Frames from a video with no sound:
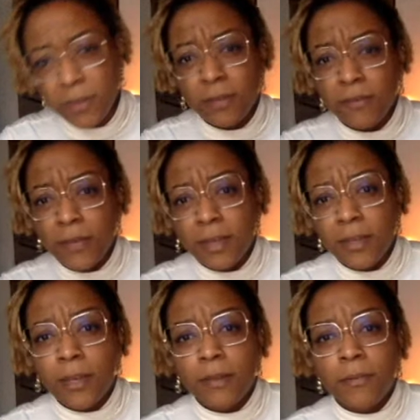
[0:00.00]
divine
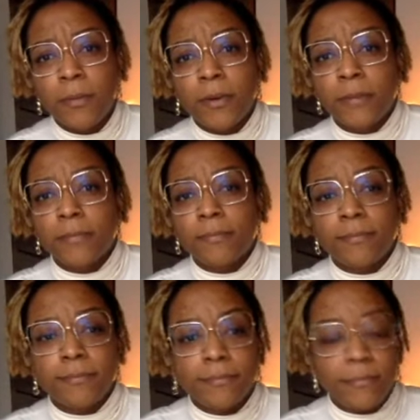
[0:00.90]
counterpart,
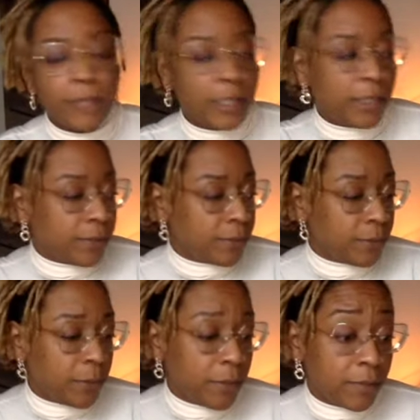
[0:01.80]
Leo,
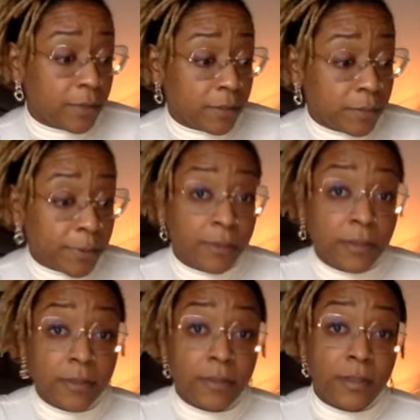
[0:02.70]
whoever this
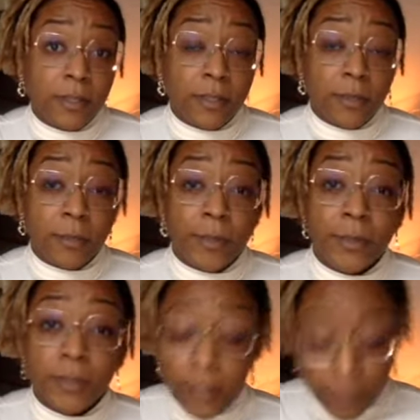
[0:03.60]
person, this other
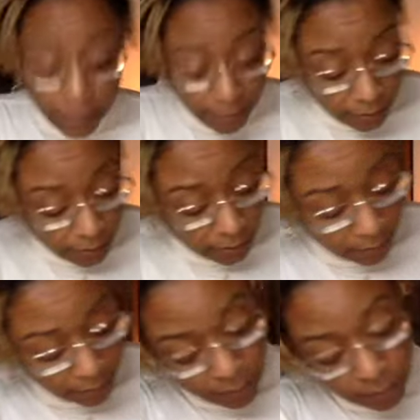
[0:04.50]
person is.
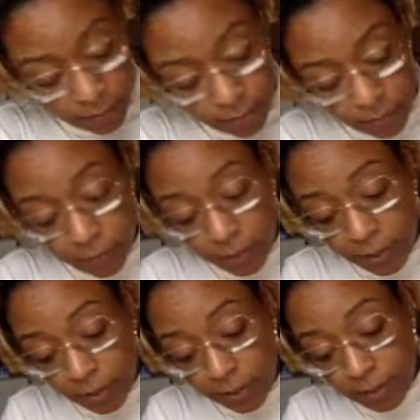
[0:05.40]
The way
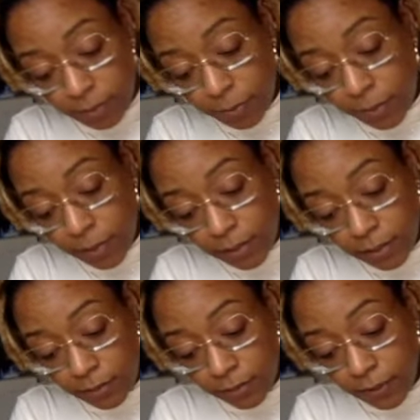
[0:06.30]
that that spread
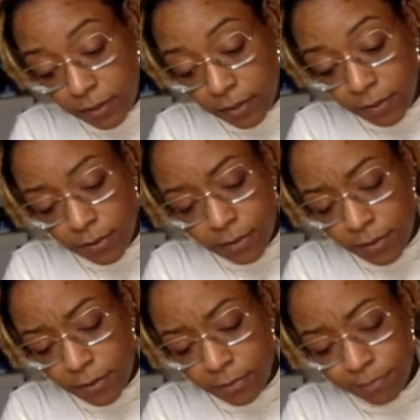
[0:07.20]
just fell. So,
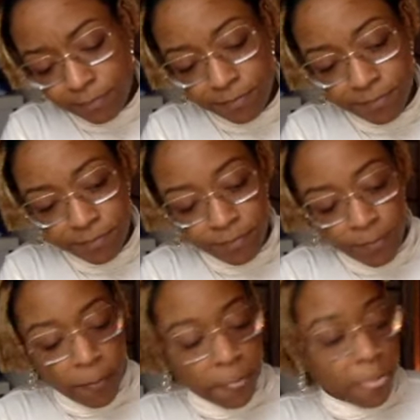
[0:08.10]
I'm
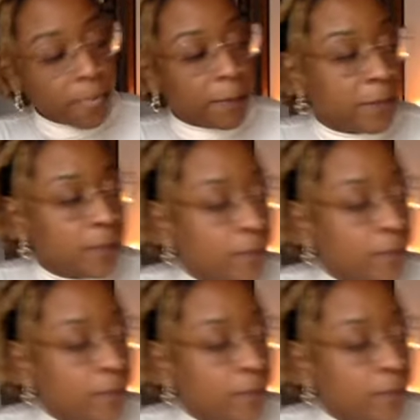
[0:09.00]
going to leave